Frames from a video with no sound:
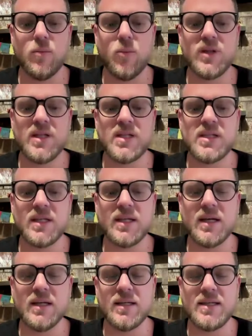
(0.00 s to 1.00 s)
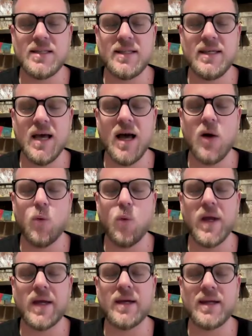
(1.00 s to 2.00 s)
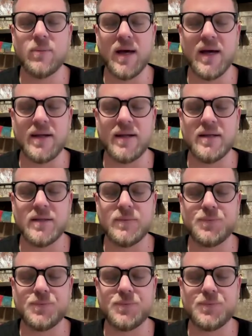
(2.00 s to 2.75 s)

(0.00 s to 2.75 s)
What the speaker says: Bodhicitta is the awakening mind.